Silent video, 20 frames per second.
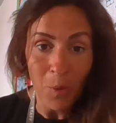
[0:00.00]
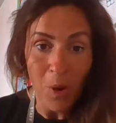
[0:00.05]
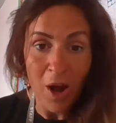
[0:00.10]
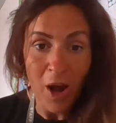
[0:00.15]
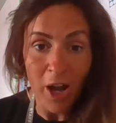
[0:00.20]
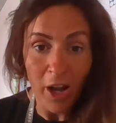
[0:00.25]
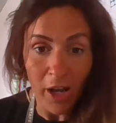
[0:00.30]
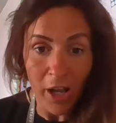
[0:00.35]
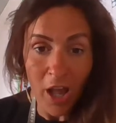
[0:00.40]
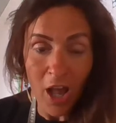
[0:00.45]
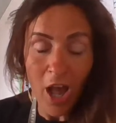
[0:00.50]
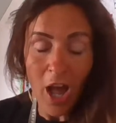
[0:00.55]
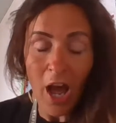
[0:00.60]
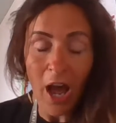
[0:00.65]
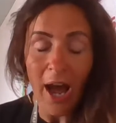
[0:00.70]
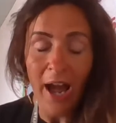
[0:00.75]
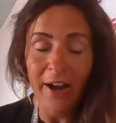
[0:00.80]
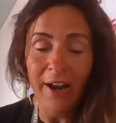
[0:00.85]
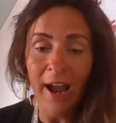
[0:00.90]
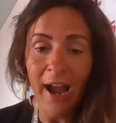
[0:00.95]
work
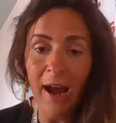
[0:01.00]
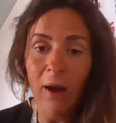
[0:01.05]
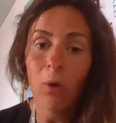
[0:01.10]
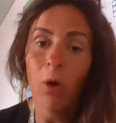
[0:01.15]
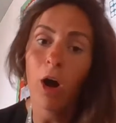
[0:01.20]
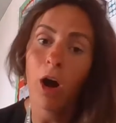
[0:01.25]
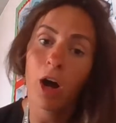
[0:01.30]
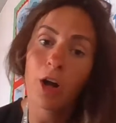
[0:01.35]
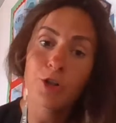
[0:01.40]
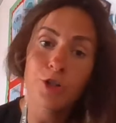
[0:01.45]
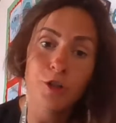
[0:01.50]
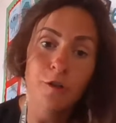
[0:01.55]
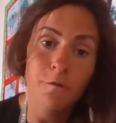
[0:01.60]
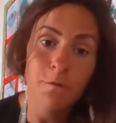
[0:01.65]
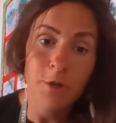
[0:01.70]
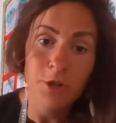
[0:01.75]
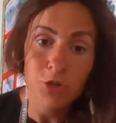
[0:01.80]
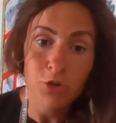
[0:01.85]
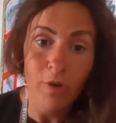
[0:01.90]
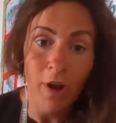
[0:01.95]
and how hard
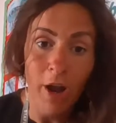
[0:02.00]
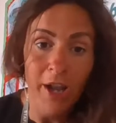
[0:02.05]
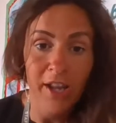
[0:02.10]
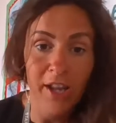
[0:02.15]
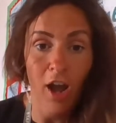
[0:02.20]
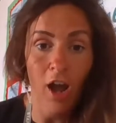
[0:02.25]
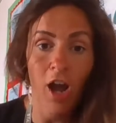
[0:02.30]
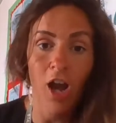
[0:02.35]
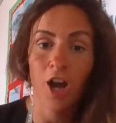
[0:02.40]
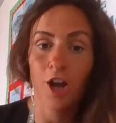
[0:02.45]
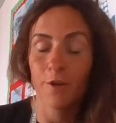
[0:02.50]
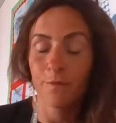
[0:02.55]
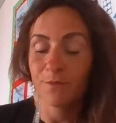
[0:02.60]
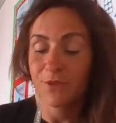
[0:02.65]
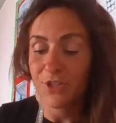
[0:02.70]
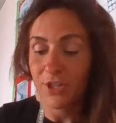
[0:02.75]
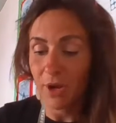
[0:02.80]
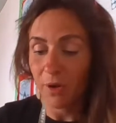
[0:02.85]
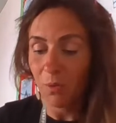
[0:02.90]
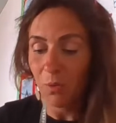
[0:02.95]
you've been trying at home.
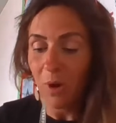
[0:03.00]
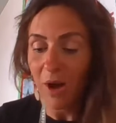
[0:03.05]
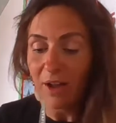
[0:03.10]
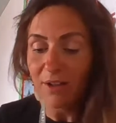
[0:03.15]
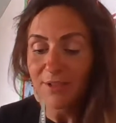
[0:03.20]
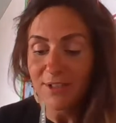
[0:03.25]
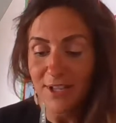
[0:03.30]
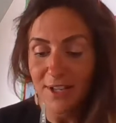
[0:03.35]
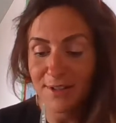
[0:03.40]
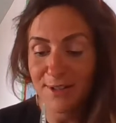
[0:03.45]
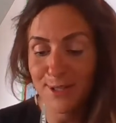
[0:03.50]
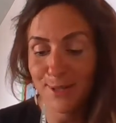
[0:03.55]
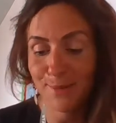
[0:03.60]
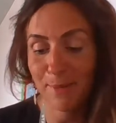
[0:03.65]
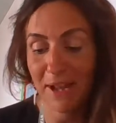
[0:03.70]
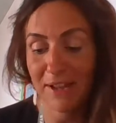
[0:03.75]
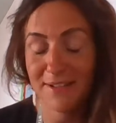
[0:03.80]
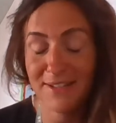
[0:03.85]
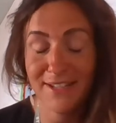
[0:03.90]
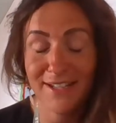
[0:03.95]
So well done,
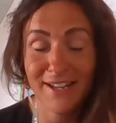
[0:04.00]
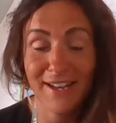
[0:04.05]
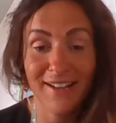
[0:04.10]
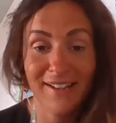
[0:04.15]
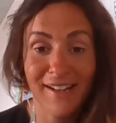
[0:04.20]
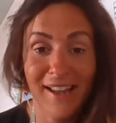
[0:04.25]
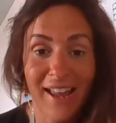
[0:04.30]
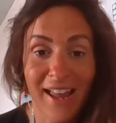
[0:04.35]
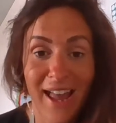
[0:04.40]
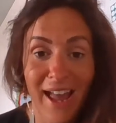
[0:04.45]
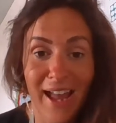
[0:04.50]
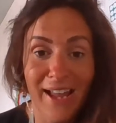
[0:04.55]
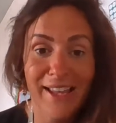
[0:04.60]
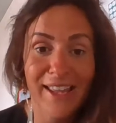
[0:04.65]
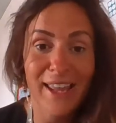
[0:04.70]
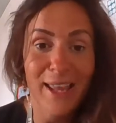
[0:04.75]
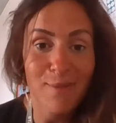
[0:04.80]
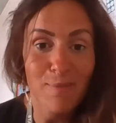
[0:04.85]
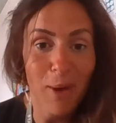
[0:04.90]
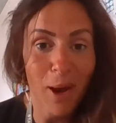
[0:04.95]
Sebastian,
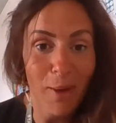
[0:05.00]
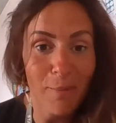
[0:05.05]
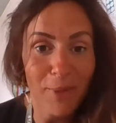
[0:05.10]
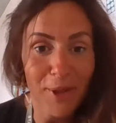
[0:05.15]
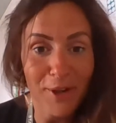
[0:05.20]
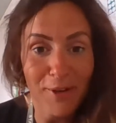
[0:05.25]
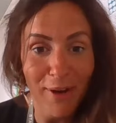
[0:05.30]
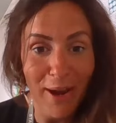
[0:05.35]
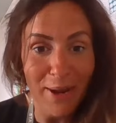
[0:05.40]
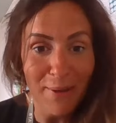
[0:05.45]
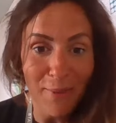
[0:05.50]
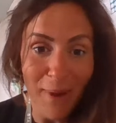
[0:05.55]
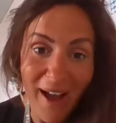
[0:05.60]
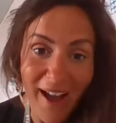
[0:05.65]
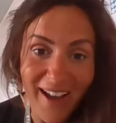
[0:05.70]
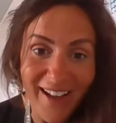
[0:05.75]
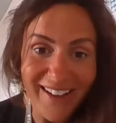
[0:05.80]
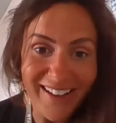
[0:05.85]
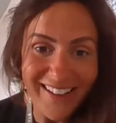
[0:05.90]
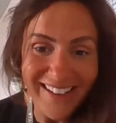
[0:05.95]
and keep up the great work.
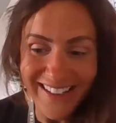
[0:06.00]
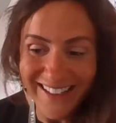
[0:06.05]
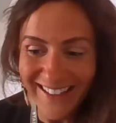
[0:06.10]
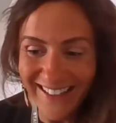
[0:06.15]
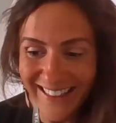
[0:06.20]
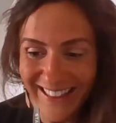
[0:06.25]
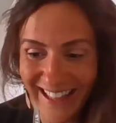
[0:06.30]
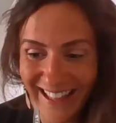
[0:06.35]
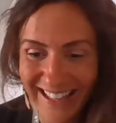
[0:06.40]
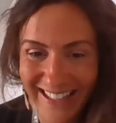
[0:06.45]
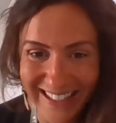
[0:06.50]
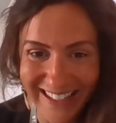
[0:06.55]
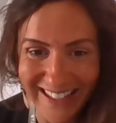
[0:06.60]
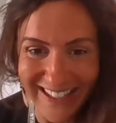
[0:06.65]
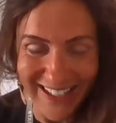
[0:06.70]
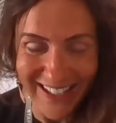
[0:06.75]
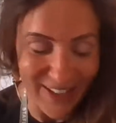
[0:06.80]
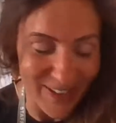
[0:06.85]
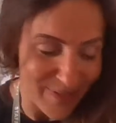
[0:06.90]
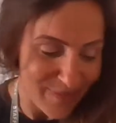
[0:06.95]
Thank
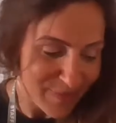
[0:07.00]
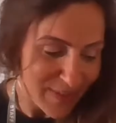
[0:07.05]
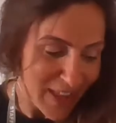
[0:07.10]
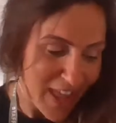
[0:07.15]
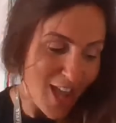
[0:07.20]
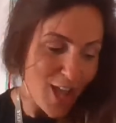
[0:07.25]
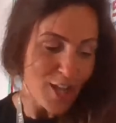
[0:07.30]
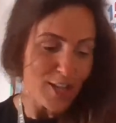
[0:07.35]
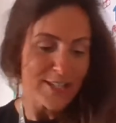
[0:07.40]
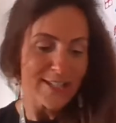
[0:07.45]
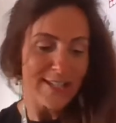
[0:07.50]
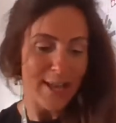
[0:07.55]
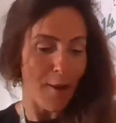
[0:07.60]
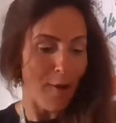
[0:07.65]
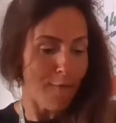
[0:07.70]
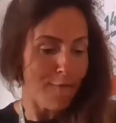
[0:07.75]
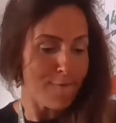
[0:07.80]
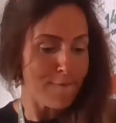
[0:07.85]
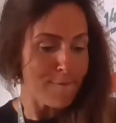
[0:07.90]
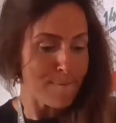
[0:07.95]
you. So,
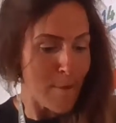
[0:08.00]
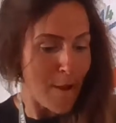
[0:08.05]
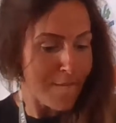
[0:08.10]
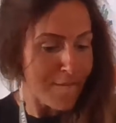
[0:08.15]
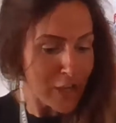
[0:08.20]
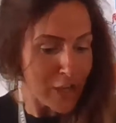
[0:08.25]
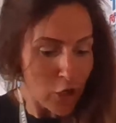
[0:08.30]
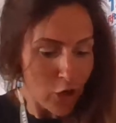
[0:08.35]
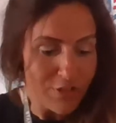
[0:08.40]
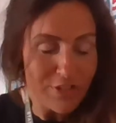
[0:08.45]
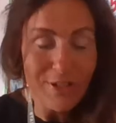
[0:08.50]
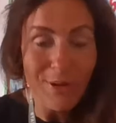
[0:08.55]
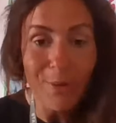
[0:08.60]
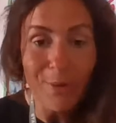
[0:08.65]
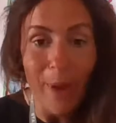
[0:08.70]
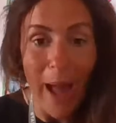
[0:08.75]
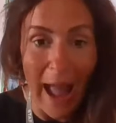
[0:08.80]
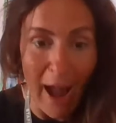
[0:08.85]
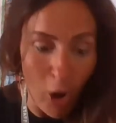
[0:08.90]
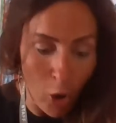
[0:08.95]
moving on
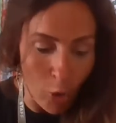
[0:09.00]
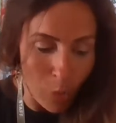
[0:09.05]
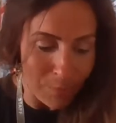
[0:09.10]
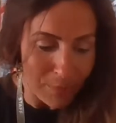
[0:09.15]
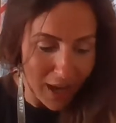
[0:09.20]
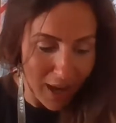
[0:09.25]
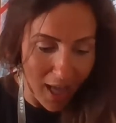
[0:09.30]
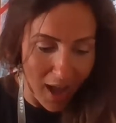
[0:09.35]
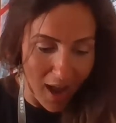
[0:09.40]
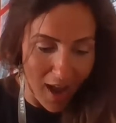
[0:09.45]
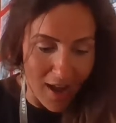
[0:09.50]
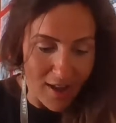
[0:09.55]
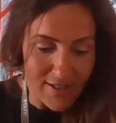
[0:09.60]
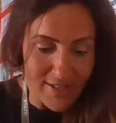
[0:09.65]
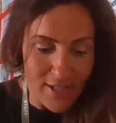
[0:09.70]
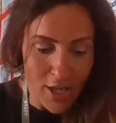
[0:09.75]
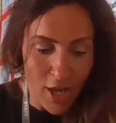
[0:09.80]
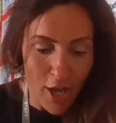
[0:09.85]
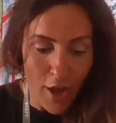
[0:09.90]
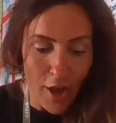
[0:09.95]
to Elm
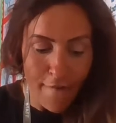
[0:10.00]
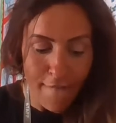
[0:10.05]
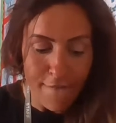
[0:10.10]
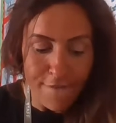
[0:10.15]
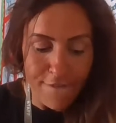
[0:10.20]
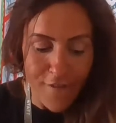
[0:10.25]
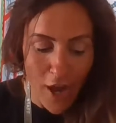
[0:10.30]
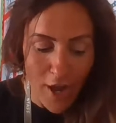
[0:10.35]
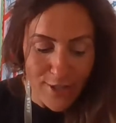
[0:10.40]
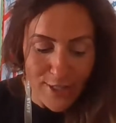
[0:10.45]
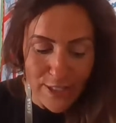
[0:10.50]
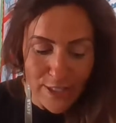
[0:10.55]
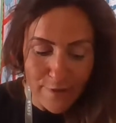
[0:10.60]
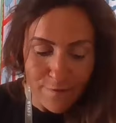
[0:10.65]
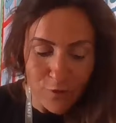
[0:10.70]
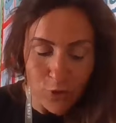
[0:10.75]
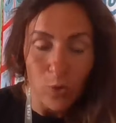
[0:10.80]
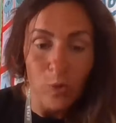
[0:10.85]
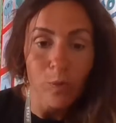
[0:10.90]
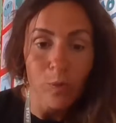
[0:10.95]
class, First of
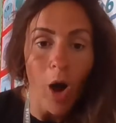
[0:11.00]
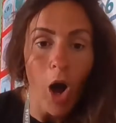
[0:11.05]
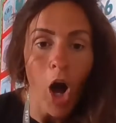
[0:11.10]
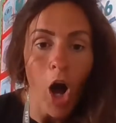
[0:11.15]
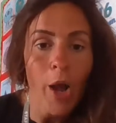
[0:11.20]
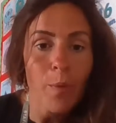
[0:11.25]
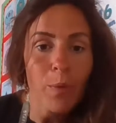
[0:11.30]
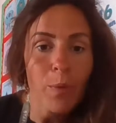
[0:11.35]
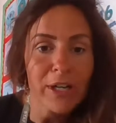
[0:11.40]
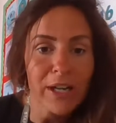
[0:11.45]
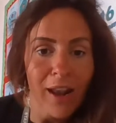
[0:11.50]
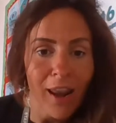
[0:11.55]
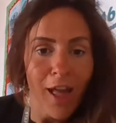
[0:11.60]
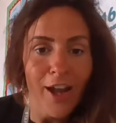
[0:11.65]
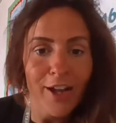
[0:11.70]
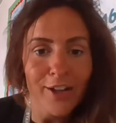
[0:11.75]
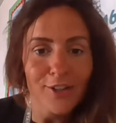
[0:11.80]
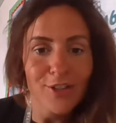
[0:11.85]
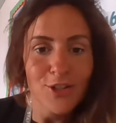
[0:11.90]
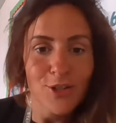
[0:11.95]
all, I would
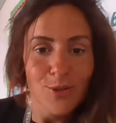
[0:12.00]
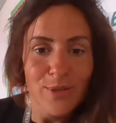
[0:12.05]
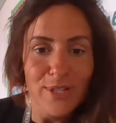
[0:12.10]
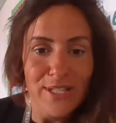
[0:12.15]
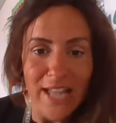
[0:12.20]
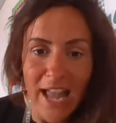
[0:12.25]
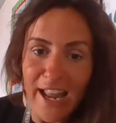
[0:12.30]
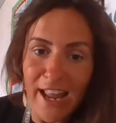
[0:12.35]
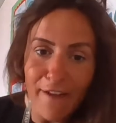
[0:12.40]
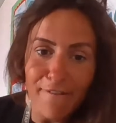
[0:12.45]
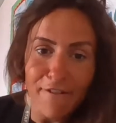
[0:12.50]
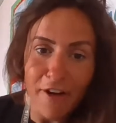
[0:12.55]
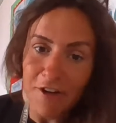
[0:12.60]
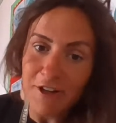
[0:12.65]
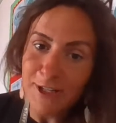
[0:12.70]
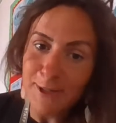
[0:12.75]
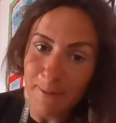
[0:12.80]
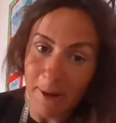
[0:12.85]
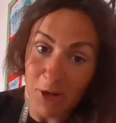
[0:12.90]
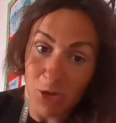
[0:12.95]
like to say a
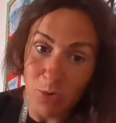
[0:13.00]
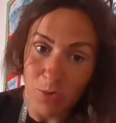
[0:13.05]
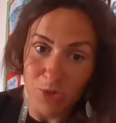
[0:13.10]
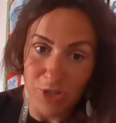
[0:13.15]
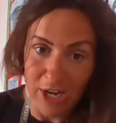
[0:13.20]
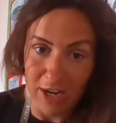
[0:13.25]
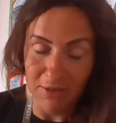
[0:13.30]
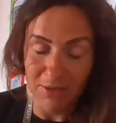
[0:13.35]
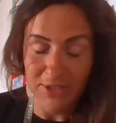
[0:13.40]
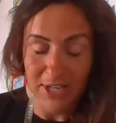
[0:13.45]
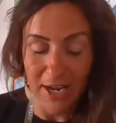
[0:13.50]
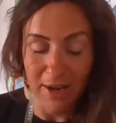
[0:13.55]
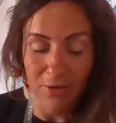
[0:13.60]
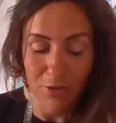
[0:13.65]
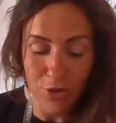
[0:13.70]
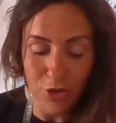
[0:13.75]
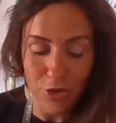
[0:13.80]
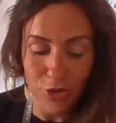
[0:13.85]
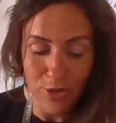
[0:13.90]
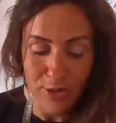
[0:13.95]
very special shout
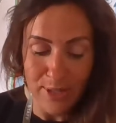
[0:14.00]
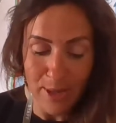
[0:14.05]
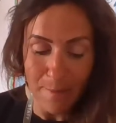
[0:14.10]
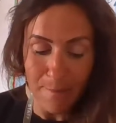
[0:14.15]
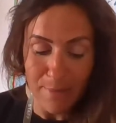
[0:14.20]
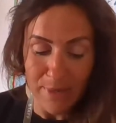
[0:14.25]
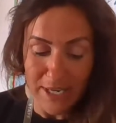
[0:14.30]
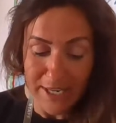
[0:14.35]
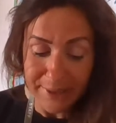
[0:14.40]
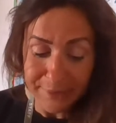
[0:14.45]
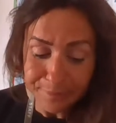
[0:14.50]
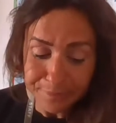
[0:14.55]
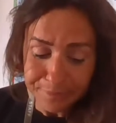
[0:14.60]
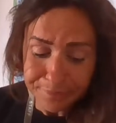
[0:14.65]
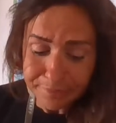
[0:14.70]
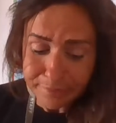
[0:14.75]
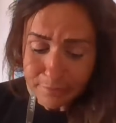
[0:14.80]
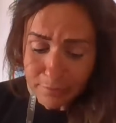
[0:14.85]
out to somebody